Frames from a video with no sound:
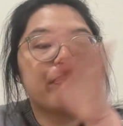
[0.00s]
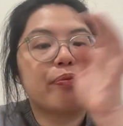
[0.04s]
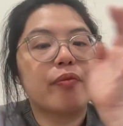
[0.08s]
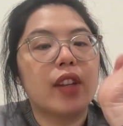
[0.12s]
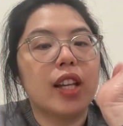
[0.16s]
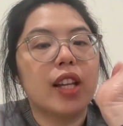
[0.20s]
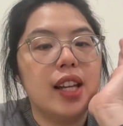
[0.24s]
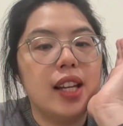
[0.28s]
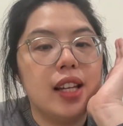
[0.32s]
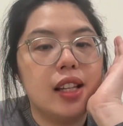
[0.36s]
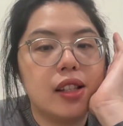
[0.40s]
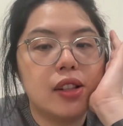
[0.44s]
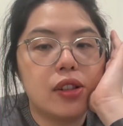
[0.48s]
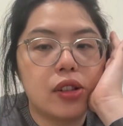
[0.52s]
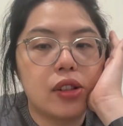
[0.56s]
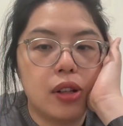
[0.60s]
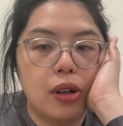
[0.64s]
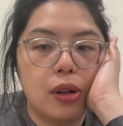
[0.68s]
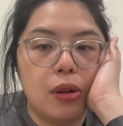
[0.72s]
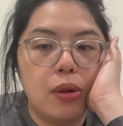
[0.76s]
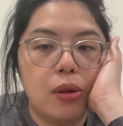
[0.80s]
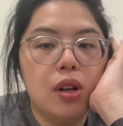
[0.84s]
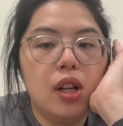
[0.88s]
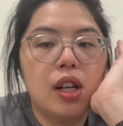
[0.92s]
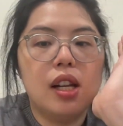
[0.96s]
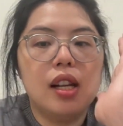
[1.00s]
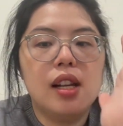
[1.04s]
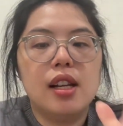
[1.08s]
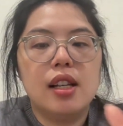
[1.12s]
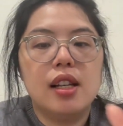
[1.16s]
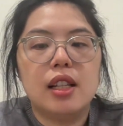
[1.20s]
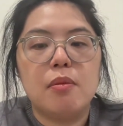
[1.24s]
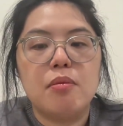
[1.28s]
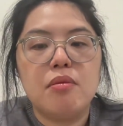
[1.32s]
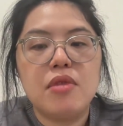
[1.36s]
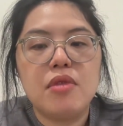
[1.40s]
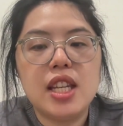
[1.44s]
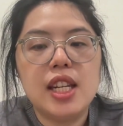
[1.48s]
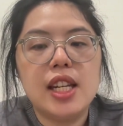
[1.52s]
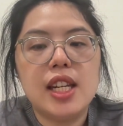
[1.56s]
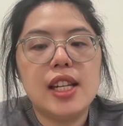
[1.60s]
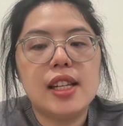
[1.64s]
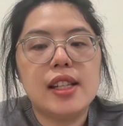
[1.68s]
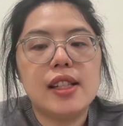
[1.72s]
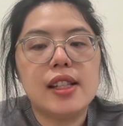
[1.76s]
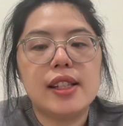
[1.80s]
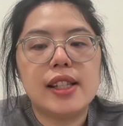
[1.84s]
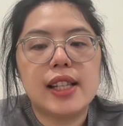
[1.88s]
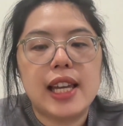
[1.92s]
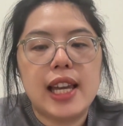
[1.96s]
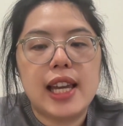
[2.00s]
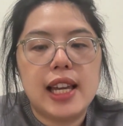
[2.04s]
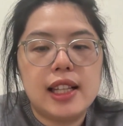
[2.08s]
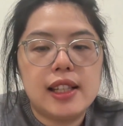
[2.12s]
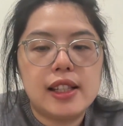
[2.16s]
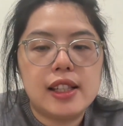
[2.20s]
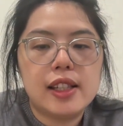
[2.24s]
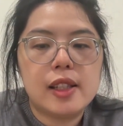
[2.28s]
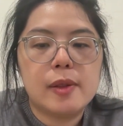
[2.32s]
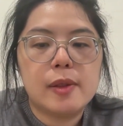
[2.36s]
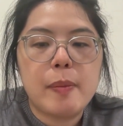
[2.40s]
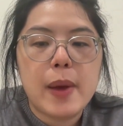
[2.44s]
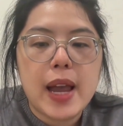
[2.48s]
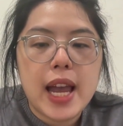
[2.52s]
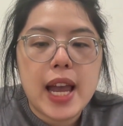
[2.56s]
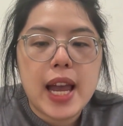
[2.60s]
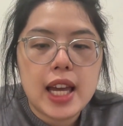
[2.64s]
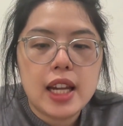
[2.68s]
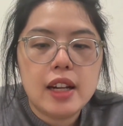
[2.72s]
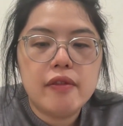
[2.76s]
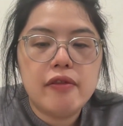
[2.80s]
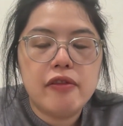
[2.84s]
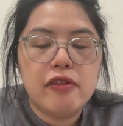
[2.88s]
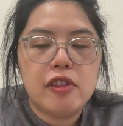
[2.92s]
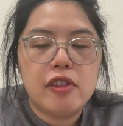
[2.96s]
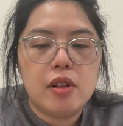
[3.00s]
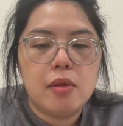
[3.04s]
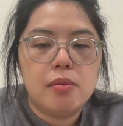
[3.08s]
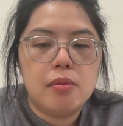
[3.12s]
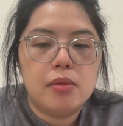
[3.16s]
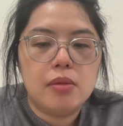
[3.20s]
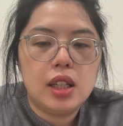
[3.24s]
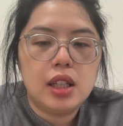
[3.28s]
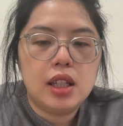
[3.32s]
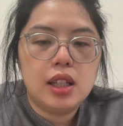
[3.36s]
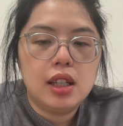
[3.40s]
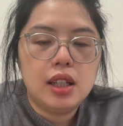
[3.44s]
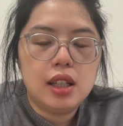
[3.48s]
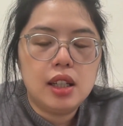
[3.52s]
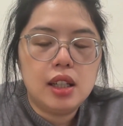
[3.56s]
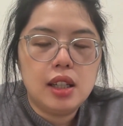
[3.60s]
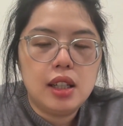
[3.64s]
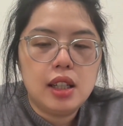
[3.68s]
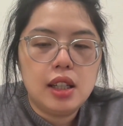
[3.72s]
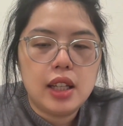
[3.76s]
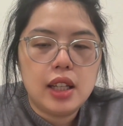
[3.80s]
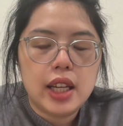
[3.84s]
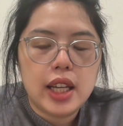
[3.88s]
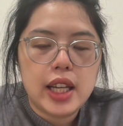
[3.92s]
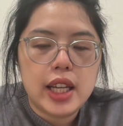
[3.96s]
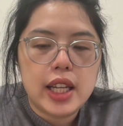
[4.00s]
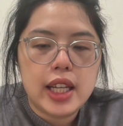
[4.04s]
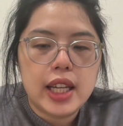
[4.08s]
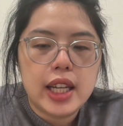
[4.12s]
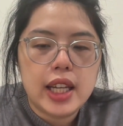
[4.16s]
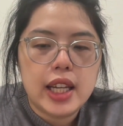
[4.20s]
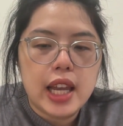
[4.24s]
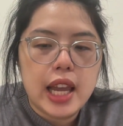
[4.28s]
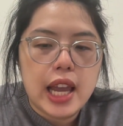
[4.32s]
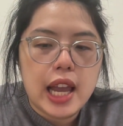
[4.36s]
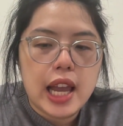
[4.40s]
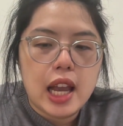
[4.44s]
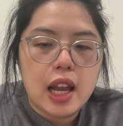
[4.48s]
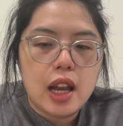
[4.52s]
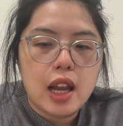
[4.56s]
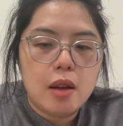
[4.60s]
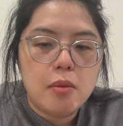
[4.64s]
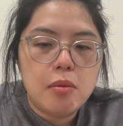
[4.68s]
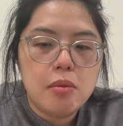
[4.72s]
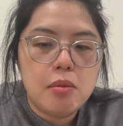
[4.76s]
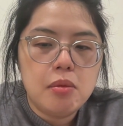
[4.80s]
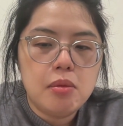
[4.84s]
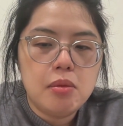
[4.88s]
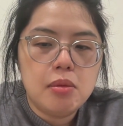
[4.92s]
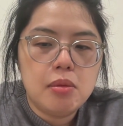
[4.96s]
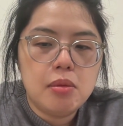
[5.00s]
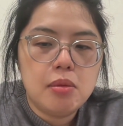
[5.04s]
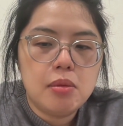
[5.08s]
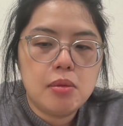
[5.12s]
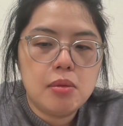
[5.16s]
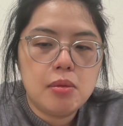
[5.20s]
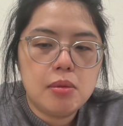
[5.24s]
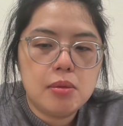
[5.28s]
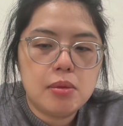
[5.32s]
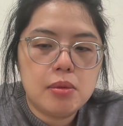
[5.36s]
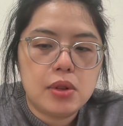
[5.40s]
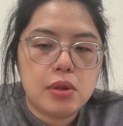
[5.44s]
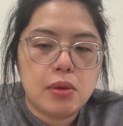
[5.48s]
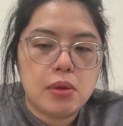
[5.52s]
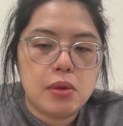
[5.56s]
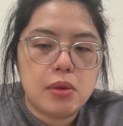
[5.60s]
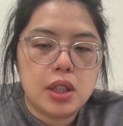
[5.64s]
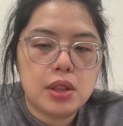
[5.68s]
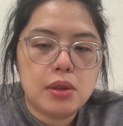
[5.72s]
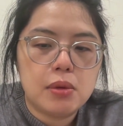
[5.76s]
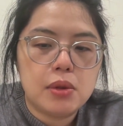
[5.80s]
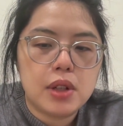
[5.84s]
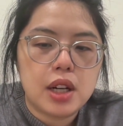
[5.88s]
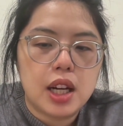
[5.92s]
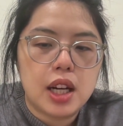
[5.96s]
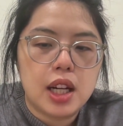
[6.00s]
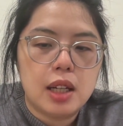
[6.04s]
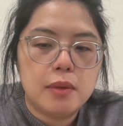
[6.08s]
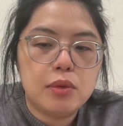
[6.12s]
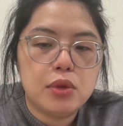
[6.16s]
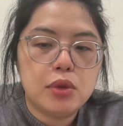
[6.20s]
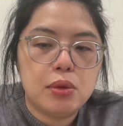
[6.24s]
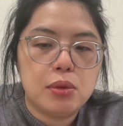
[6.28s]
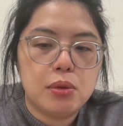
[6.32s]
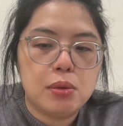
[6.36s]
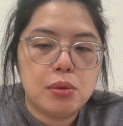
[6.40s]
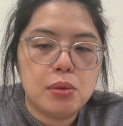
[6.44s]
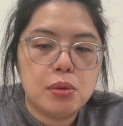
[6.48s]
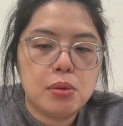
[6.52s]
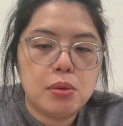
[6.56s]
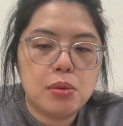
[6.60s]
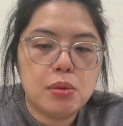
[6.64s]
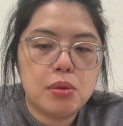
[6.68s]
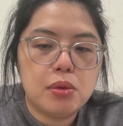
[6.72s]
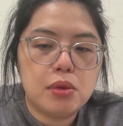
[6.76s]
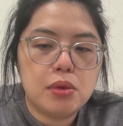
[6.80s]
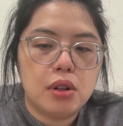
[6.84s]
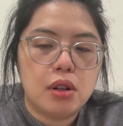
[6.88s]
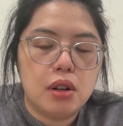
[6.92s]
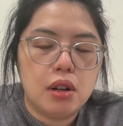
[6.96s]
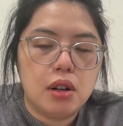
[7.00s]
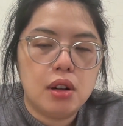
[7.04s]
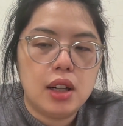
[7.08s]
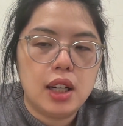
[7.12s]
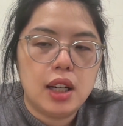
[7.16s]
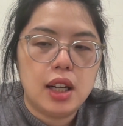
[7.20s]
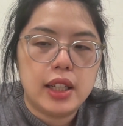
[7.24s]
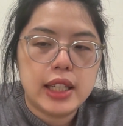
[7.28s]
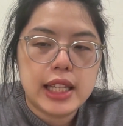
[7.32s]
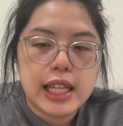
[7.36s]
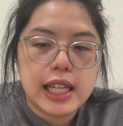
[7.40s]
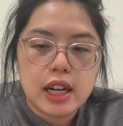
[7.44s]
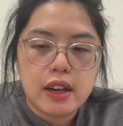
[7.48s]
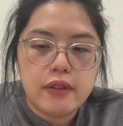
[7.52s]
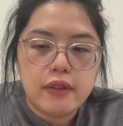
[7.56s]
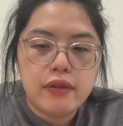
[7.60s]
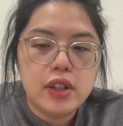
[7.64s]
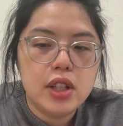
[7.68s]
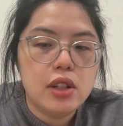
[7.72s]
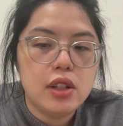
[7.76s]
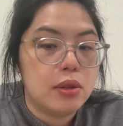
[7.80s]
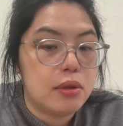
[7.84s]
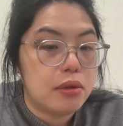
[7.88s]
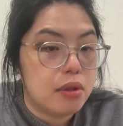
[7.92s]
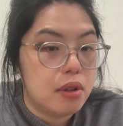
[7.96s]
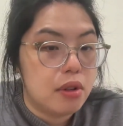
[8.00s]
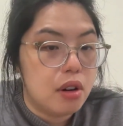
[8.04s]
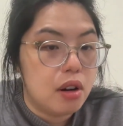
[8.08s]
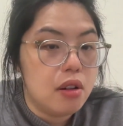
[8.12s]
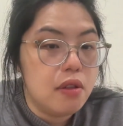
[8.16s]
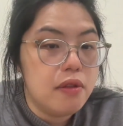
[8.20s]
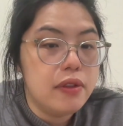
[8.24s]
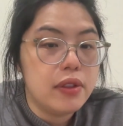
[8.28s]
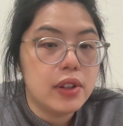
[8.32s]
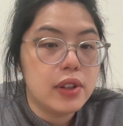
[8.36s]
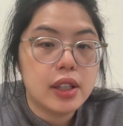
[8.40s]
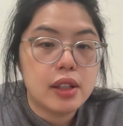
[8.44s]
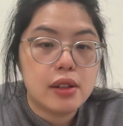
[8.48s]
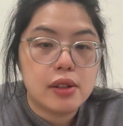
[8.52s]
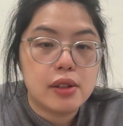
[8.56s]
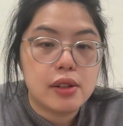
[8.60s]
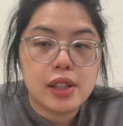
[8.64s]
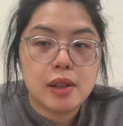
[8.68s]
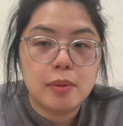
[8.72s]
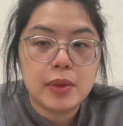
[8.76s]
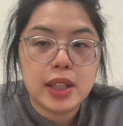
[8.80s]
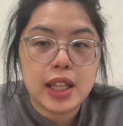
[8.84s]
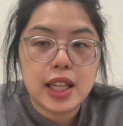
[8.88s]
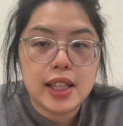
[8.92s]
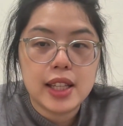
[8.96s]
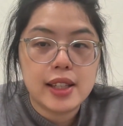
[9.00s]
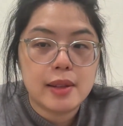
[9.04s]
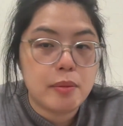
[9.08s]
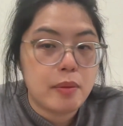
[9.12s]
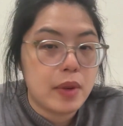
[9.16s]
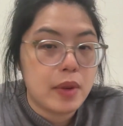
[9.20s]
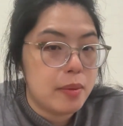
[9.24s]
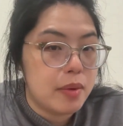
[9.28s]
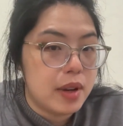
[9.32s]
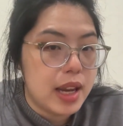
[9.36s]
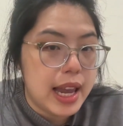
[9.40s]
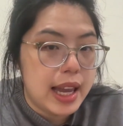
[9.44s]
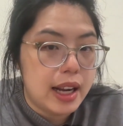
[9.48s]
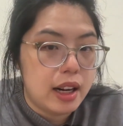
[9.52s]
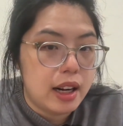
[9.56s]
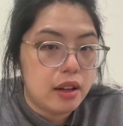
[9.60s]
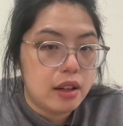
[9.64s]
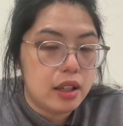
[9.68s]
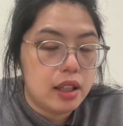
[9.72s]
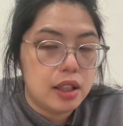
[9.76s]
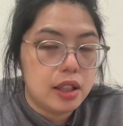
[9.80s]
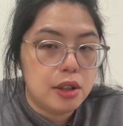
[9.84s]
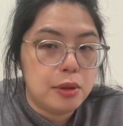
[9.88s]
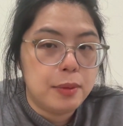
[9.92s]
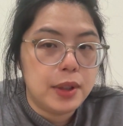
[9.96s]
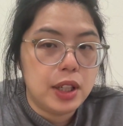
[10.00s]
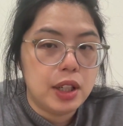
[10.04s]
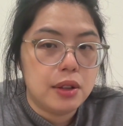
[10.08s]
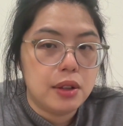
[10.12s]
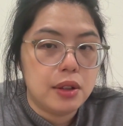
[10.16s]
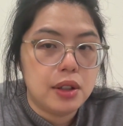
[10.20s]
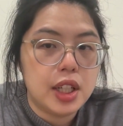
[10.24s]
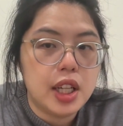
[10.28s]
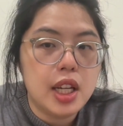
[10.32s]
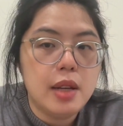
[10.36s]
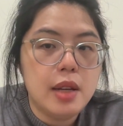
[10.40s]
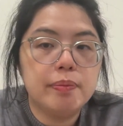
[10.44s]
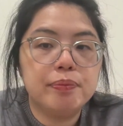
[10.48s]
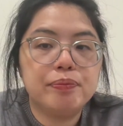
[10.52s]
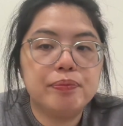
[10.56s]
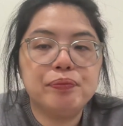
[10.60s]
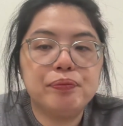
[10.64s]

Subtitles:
And so the meetings can span from 8 a.m. Toronto time to 11 or 12, or some days maybe end a little bit early.